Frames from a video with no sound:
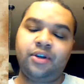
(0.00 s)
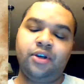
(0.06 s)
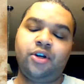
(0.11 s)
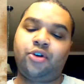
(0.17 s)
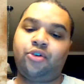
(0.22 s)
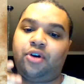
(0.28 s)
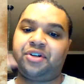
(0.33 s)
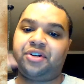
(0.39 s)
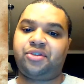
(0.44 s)

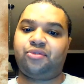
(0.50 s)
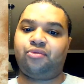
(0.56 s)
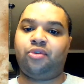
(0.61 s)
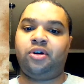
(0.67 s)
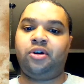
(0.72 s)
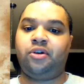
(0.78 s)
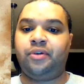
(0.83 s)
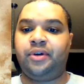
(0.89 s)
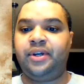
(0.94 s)
crushed
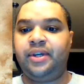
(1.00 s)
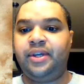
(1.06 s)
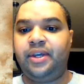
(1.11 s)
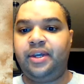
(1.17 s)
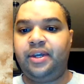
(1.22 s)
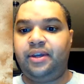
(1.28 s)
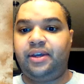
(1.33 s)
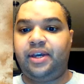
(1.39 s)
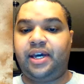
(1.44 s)
throat.
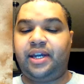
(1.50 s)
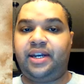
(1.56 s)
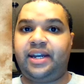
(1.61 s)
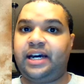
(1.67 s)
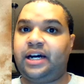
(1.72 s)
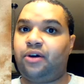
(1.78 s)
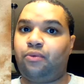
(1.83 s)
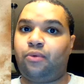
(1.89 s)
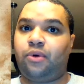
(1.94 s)
And
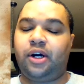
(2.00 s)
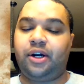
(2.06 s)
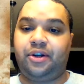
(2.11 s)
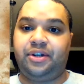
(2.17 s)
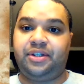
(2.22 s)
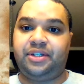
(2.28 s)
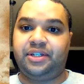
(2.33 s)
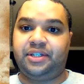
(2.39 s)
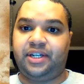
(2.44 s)
now Walker
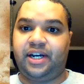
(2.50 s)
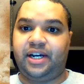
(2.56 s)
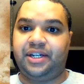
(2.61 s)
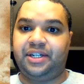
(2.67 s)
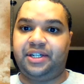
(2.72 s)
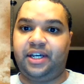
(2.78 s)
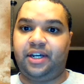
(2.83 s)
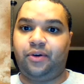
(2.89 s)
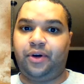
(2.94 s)

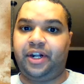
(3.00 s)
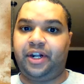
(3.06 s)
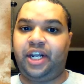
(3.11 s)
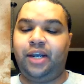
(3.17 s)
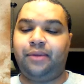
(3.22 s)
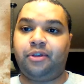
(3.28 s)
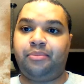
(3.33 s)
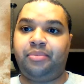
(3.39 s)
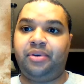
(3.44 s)
decides that in order to
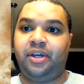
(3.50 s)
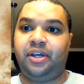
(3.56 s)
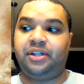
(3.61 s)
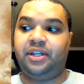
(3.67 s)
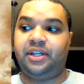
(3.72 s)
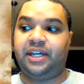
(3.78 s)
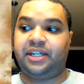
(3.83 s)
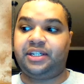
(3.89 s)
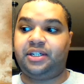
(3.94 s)
keep the peace,
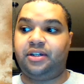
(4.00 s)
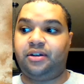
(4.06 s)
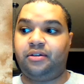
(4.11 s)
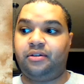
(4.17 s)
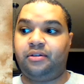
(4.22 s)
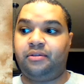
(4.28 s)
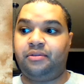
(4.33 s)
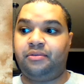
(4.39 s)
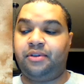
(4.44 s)

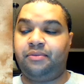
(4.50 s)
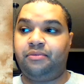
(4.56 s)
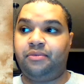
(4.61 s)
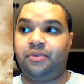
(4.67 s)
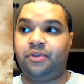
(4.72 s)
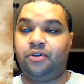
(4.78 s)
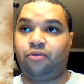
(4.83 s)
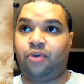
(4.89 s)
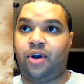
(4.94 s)
the
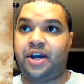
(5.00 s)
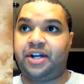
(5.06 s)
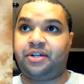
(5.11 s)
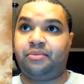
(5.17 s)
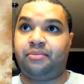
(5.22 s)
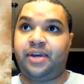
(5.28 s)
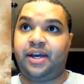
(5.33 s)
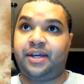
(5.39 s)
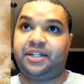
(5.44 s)
ranch
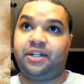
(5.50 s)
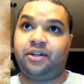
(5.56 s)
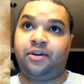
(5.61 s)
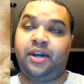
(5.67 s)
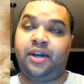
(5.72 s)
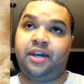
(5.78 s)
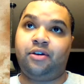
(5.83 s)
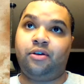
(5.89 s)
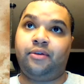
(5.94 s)
has to
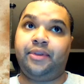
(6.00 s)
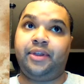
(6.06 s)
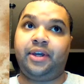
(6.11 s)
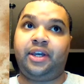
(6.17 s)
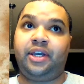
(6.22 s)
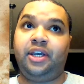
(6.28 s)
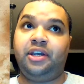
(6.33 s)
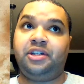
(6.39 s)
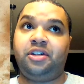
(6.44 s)
hand over the
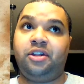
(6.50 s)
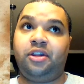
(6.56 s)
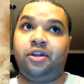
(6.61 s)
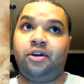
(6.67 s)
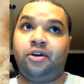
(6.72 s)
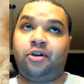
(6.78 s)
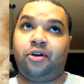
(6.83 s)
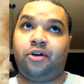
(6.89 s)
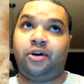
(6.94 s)
keys to
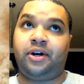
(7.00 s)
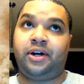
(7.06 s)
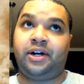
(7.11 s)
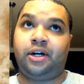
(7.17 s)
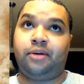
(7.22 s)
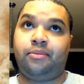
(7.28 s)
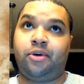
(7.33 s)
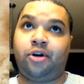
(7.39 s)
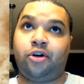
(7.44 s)
their
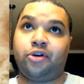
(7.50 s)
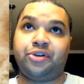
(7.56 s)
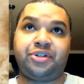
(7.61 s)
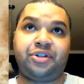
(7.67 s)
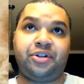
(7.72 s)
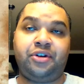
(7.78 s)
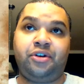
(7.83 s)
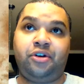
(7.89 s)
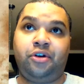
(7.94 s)

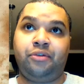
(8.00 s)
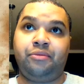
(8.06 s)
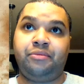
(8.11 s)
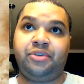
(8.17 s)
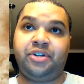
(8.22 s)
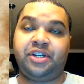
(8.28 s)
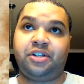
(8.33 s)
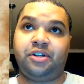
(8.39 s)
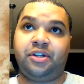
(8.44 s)
arsenal
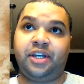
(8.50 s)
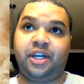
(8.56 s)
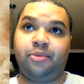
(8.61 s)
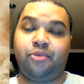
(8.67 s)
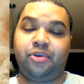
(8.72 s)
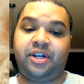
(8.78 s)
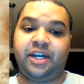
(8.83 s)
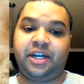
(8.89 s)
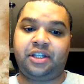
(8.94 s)
just so they can
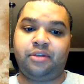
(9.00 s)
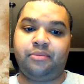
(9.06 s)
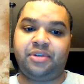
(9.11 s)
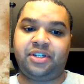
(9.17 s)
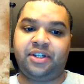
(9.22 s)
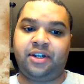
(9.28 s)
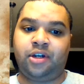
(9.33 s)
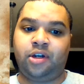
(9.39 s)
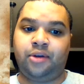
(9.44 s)
protect
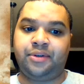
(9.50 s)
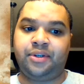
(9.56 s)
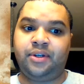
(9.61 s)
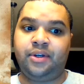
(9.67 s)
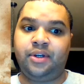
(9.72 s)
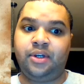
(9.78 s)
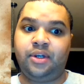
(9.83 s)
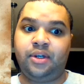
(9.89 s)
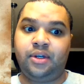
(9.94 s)
themselves.
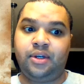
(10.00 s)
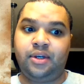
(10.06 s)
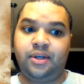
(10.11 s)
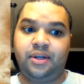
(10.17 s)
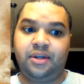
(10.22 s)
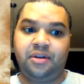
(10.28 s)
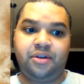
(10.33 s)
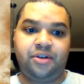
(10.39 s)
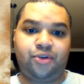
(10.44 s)

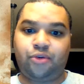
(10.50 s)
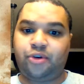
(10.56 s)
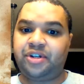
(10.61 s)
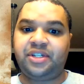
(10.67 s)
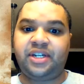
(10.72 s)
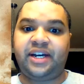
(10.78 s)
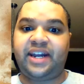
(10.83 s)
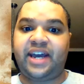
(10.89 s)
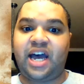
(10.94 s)
Troy's
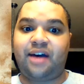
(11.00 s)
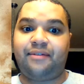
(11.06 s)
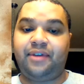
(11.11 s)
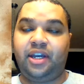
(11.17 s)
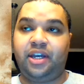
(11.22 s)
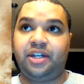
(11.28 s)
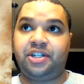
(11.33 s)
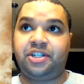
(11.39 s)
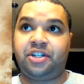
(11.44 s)
not having
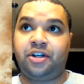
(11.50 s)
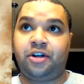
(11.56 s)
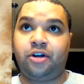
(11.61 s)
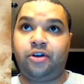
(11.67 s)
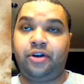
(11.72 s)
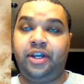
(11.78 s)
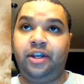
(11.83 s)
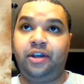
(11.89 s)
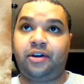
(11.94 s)
it,
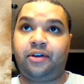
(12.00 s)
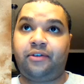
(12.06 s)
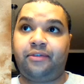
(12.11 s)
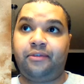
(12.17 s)
so he